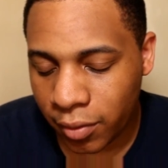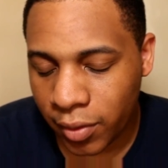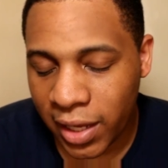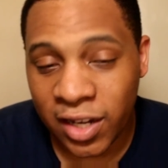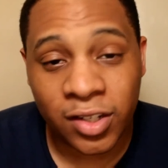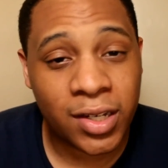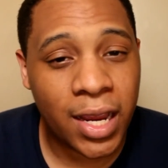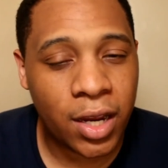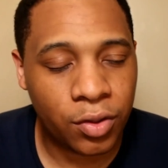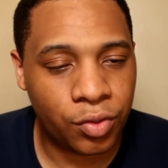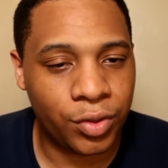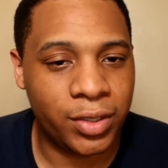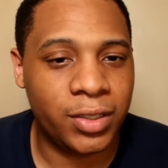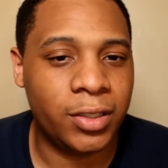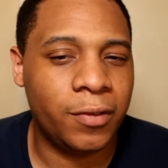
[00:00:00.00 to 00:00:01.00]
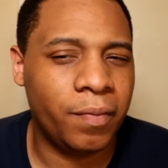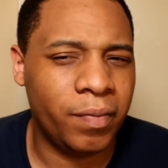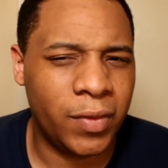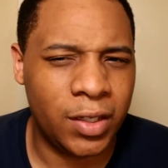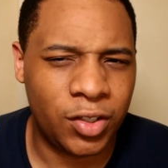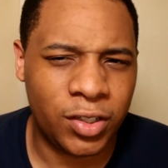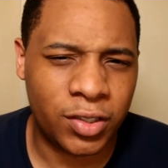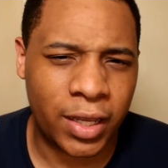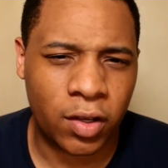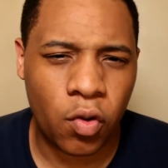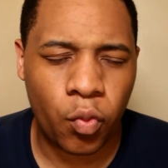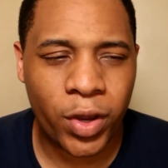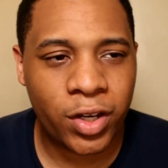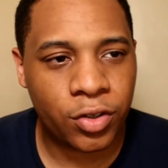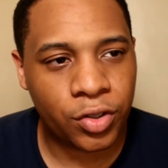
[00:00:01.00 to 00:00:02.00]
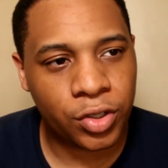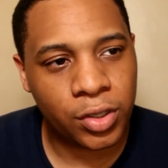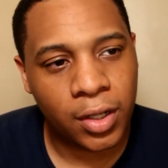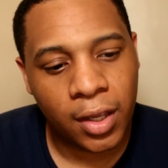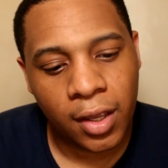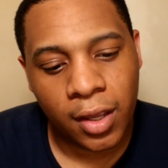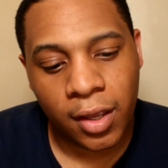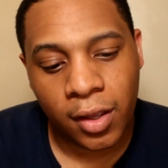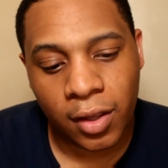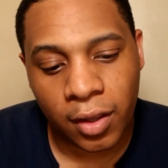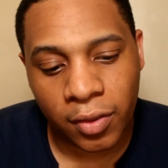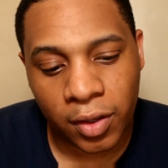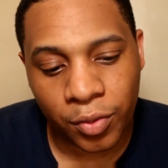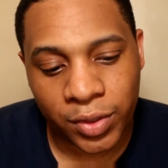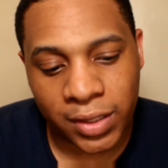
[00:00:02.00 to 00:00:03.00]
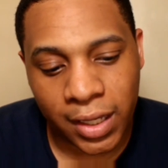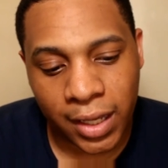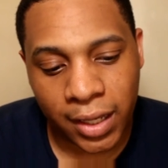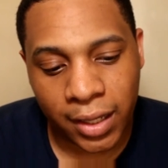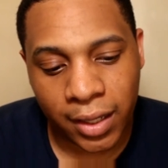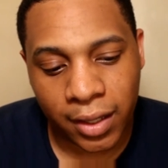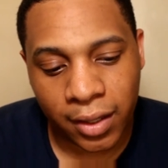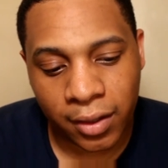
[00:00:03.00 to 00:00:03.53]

enchantress, and she's like a witch. There was an